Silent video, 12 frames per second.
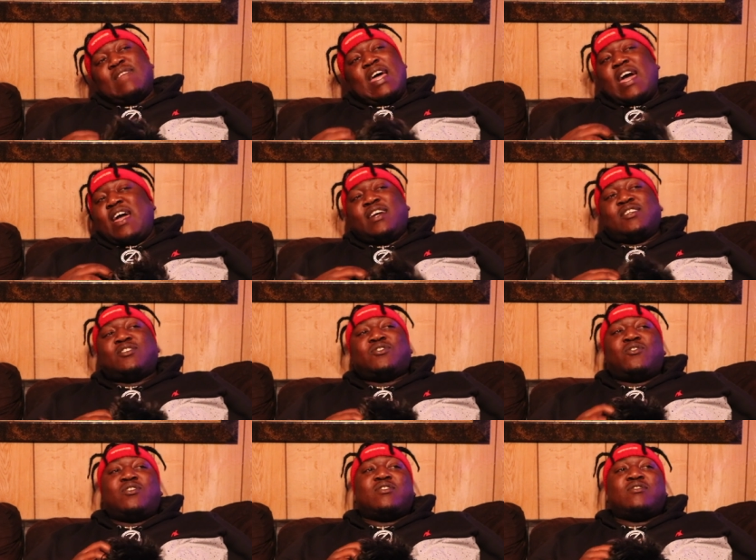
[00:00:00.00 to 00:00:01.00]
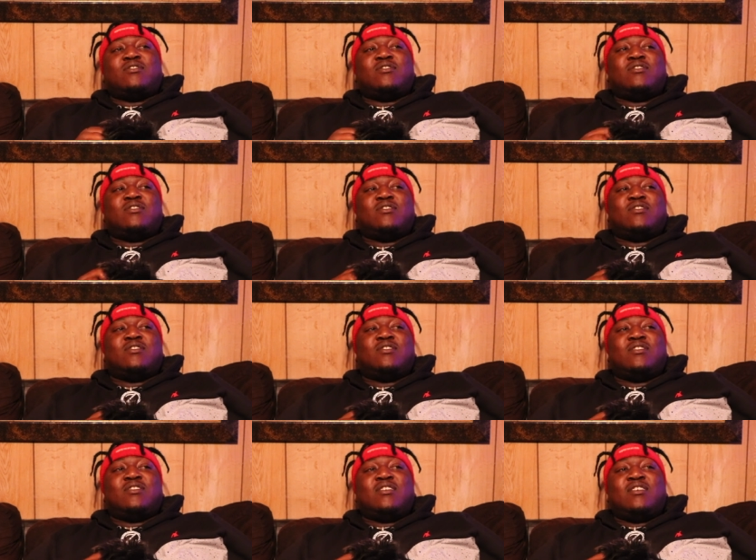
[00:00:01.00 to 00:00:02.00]
I ain't struggle. Uh
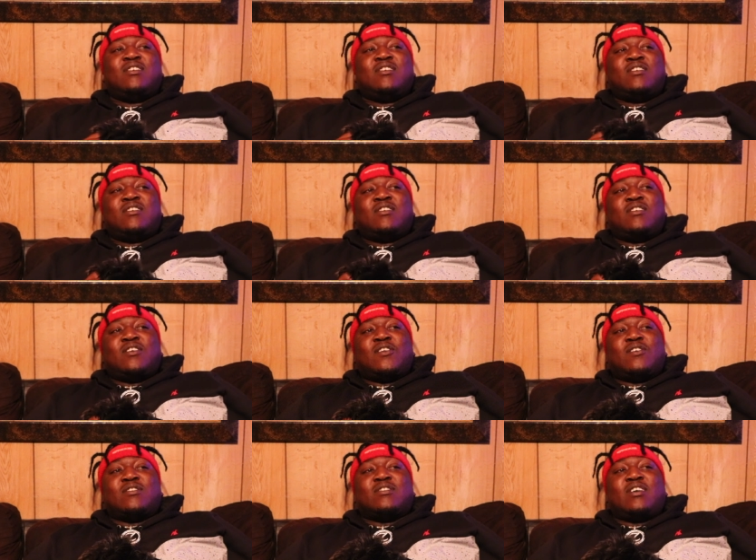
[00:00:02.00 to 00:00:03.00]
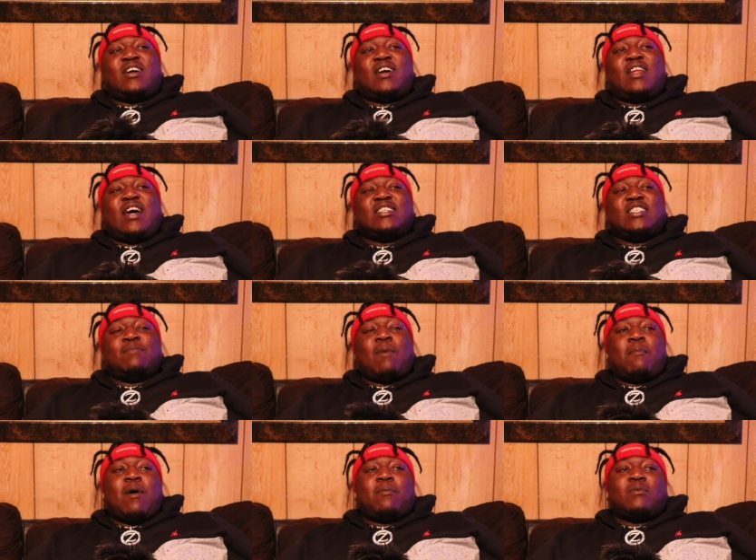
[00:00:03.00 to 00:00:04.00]
huh. You know what I'm saying? Like shit, my
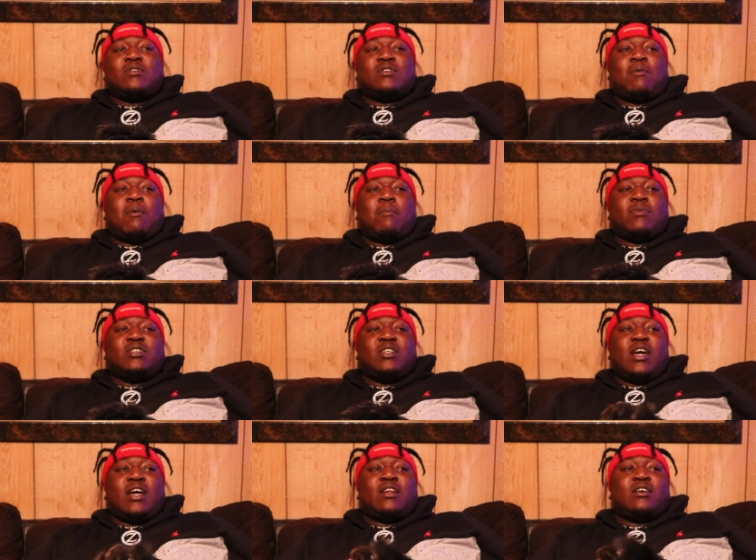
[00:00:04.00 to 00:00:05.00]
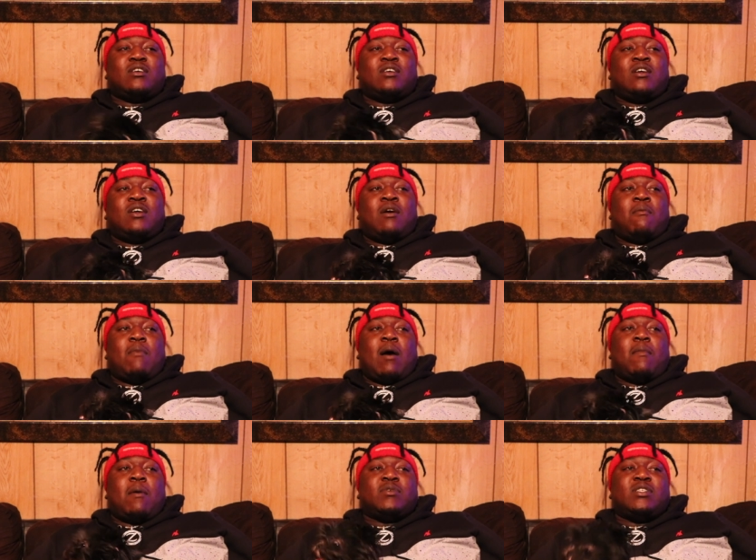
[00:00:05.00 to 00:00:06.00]
mama, my mama, she had a,
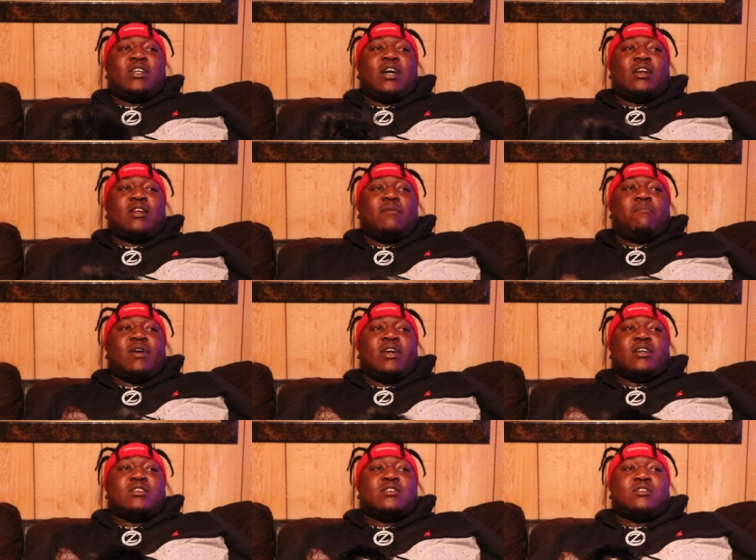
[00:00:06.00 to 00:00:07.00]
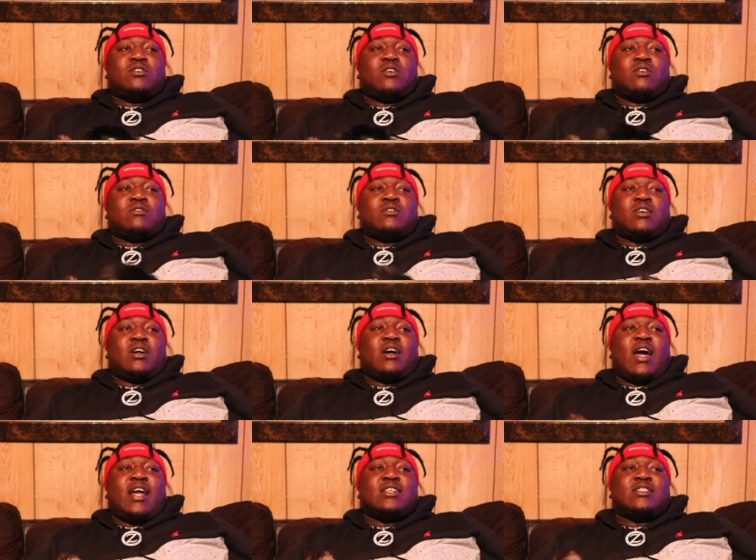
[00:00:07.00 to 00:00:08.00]
my mama, she had a business. You know what I'm saying?
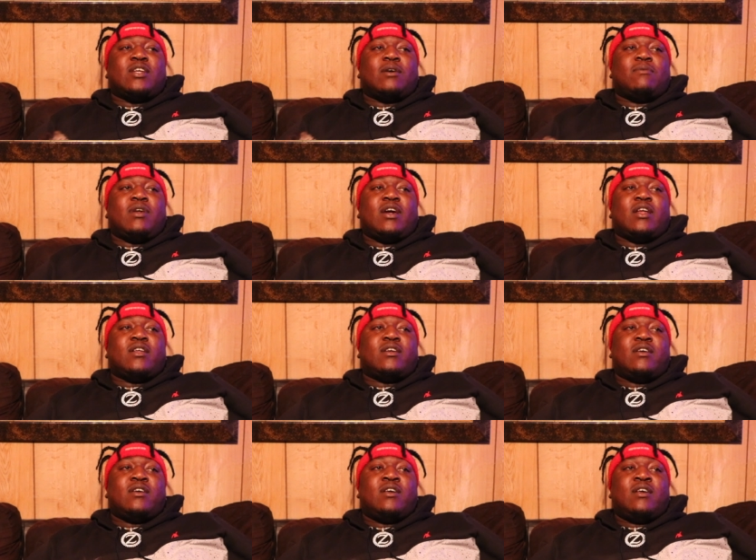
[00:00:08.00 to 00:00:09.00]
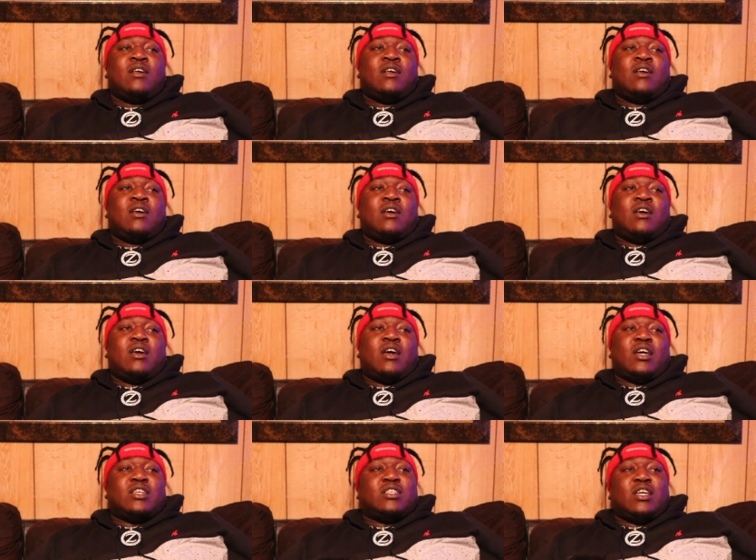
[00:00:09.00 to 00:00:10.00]
I had a stepdaddy. Mm-hmm.
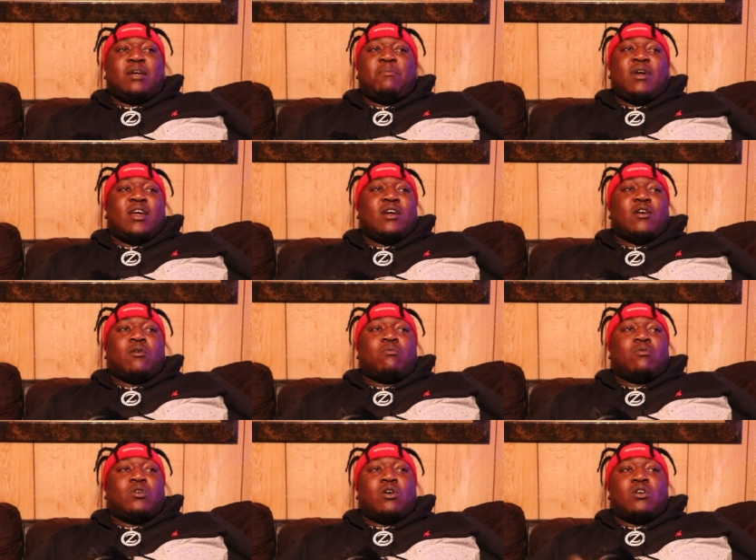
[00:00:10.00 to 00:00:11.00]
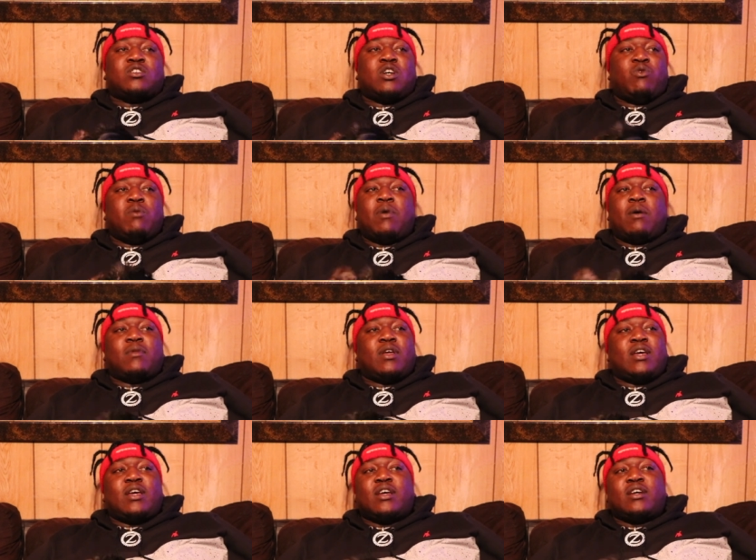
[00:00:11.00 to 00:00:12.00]
And shit, me and him, you know what I'm saying? We bumped
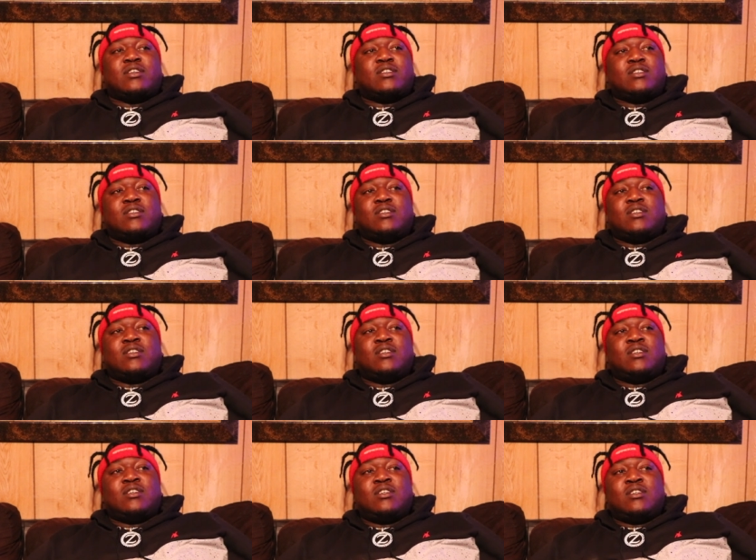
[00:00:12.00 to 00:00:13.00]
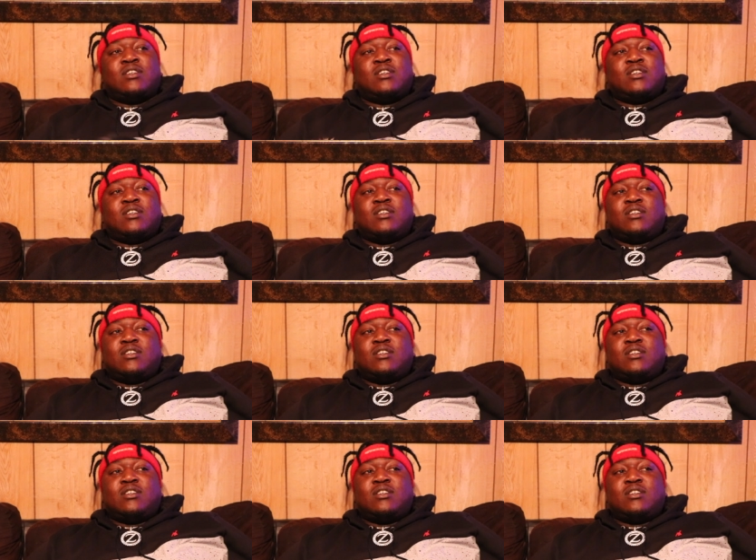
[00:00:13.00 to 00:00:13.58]
heads. Like how? Like.